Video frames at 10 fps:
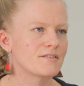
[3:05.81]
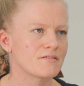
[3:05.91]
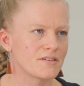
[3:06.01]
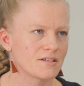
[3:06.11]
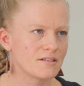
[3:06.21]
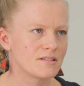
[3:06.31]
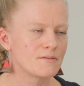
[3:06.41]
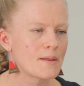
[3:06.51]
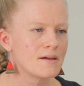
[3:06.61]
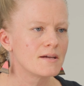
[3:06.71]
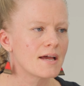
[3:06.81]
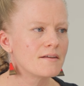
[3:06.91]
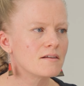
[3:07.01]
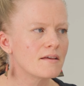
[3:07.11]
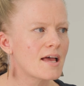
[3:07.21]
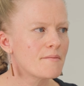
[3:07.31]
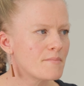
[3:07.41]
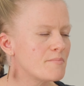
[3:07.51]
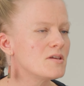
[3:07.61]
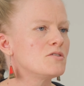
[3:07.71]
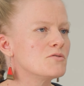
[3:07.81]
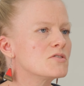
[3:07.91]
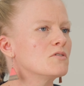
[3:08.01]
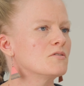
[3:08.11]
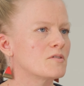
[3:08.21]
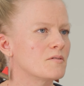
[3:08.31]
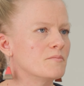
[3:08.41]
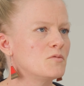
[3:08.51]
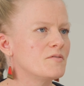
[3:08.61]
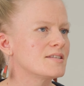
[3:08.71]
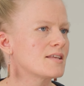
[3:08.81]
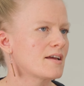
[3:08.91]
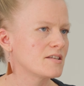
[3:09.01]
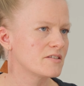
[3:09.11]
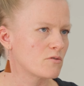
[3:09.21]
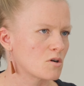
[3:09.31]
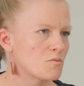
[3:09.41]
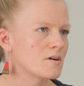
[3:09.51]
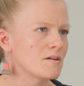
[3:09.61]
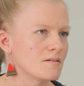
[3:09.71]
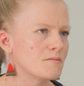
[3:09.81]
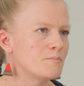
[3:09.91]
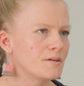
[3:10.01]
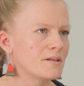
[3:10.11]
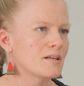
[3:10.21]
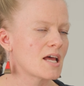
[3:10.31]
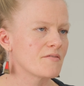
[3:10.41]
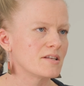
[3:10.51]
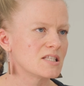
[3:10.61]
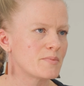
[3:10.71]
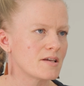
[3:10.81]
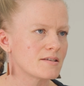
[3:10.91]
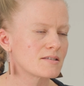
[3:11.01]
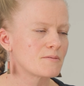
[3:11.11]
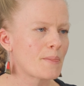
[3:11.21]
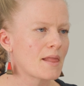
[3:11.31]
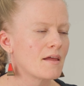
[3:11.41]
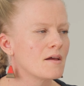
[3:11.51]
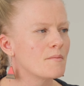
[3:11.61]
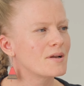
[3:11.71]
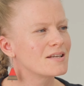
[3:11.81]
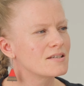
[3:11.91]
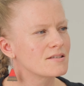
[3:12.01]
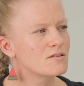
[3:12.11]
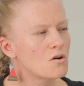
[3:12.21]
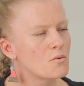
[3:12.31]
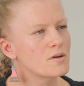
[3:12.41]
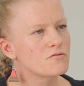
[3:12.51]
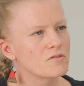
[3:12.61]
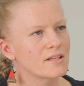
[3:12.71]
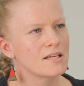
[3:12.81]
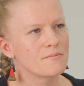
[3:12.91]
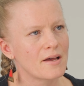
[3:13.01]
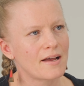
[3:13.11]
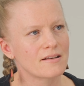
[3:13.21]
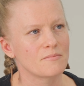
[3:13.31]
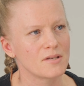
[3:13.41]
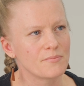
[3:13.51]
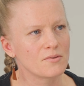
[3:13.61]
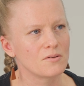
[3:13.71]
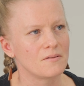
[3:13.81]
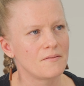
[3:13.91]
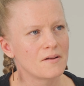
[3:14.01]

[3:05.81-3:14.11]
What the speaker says: field. And that may be useful for moving science forward and building an evidence base. But it doesn't always really impact the people